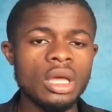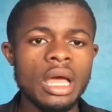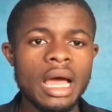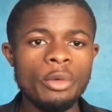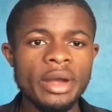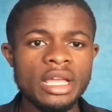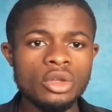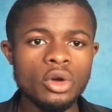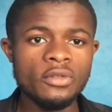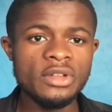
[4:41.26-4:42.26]
And when I
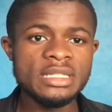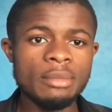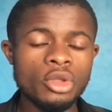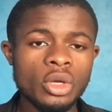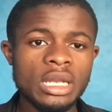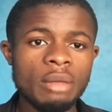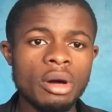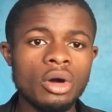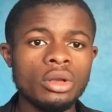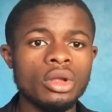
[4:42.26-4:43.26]
talk of this, I'm talking
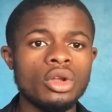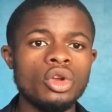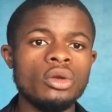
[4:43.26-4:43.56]
about